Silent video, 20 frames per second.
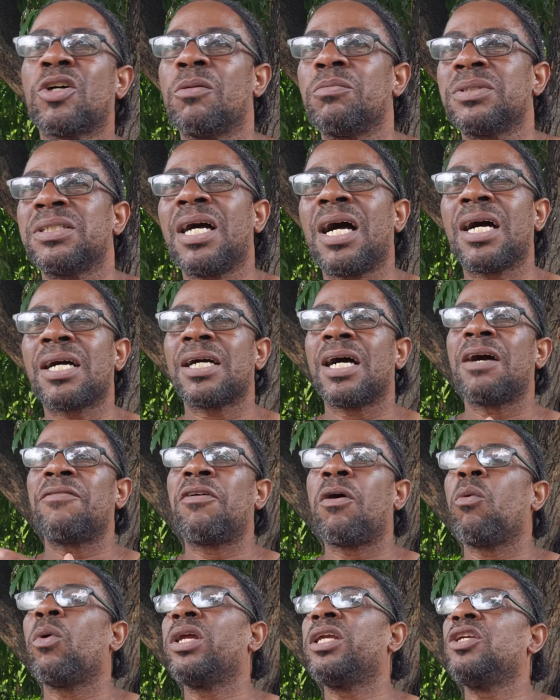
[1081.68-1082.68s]
come talk
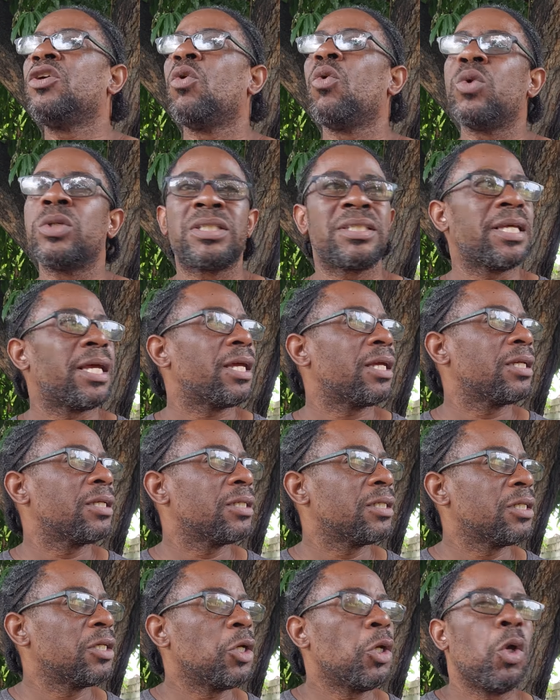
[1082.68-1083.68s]
half of what you say
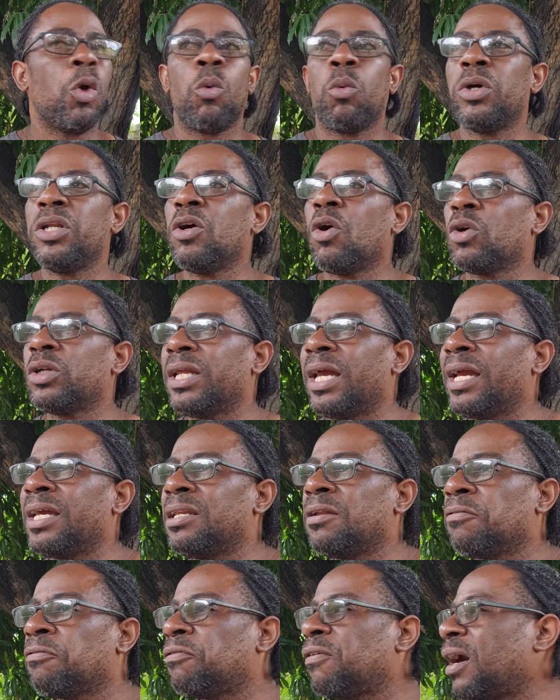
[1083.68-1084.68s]
without
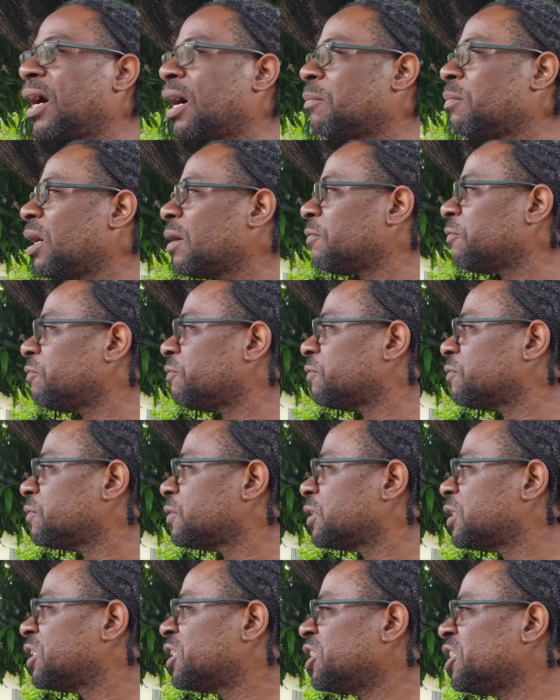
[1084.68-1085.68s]
any form of,
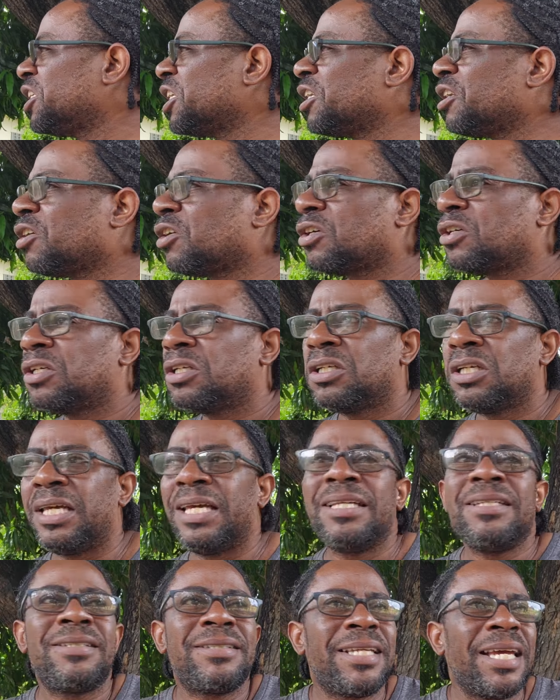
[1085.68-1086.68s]
you know,
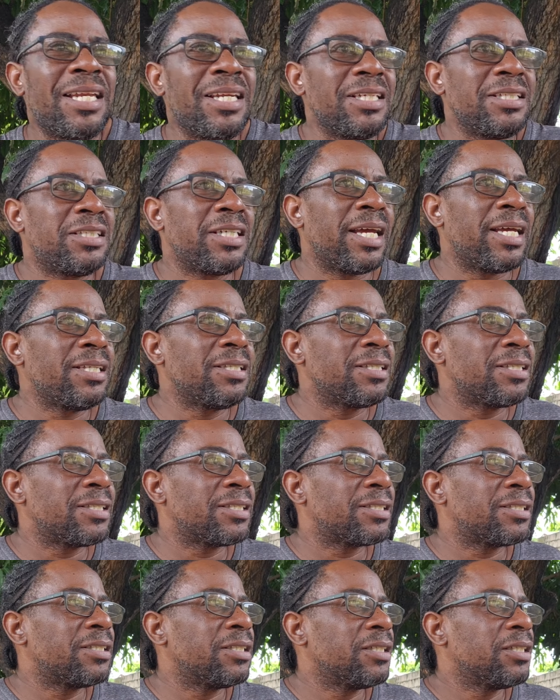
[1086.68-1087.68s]

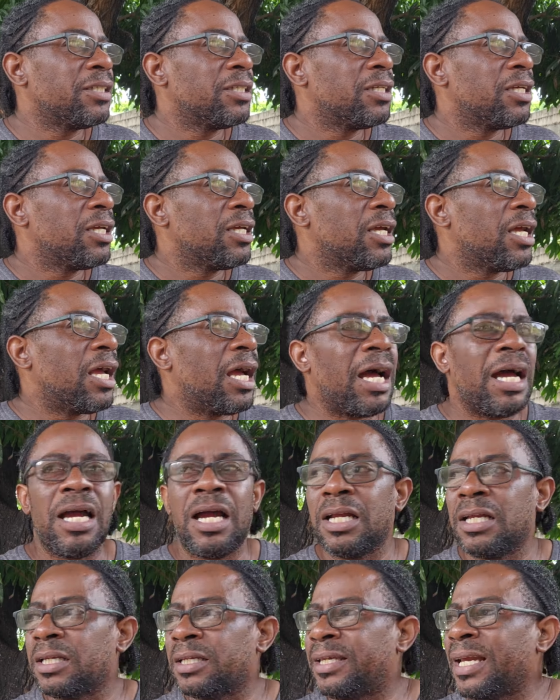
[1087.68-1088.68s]
intelligence
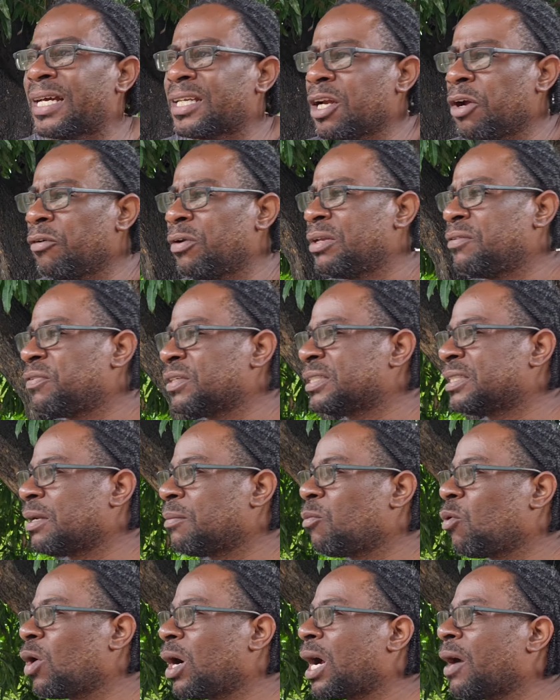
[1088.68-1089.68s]
gathering to say,
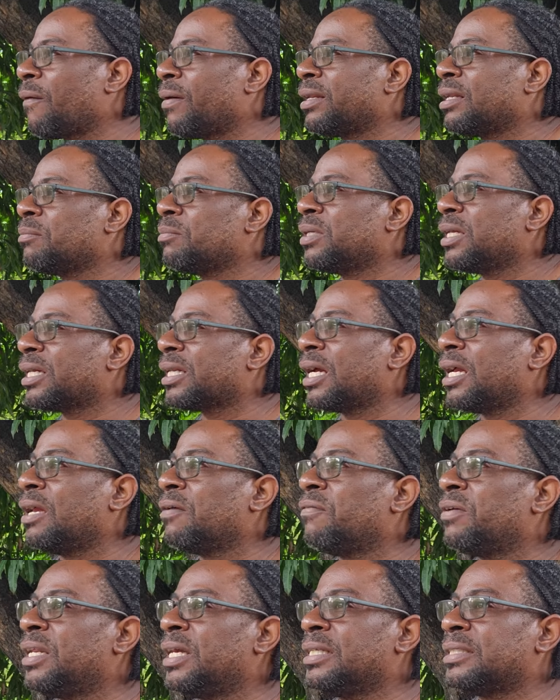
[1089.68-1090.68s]
boy, all right, them gather
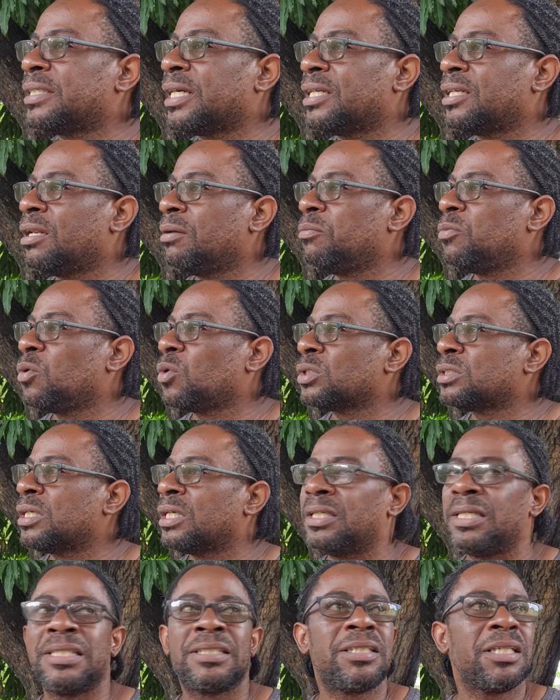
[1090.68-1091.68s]
evidence and them know,
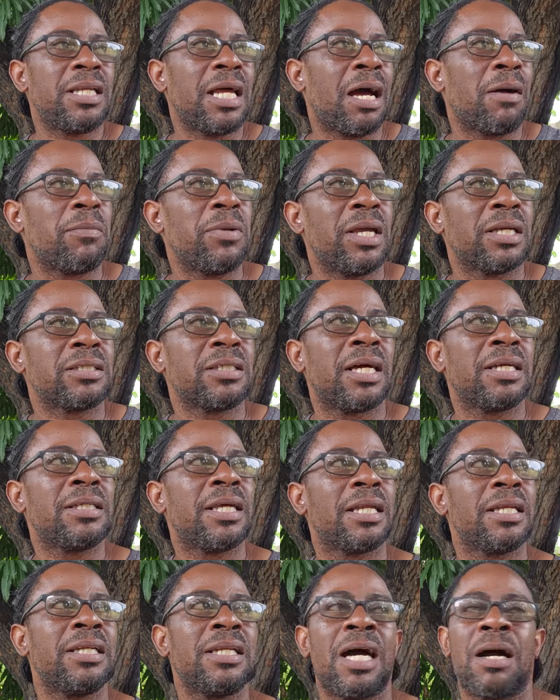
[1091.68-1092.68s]
say, this did happen as and
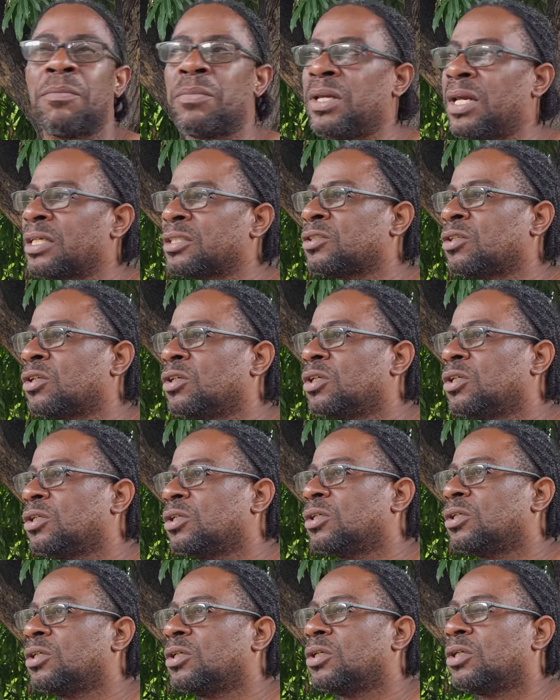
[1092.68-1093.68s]
that did happen as so.
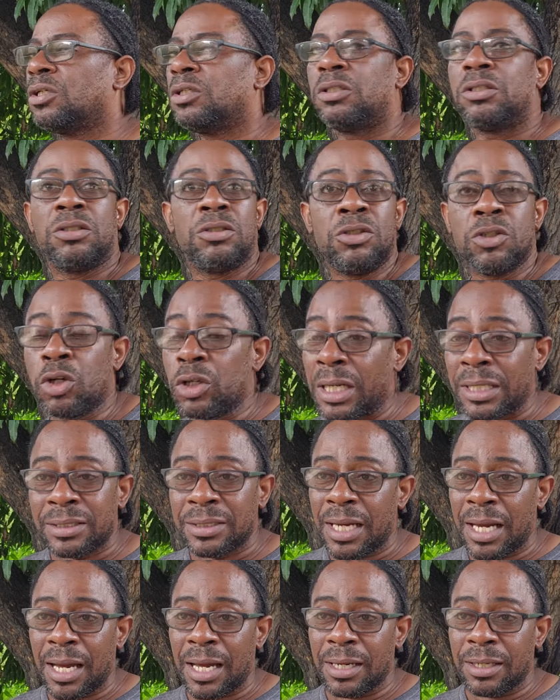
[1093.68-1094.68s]
None
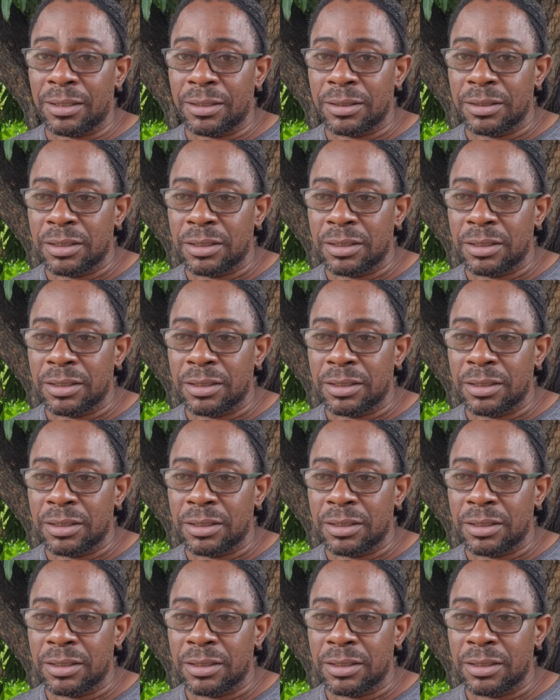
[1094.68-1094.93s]
at all.